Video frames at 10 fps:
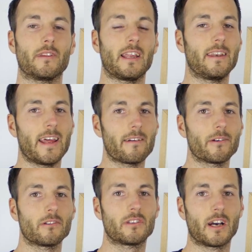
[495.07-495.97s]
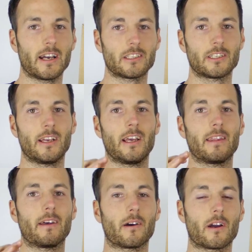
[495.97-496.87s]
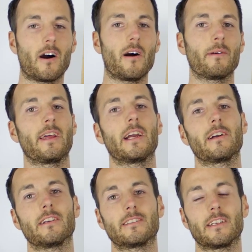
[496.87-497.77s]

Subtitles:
They never touch the common areas.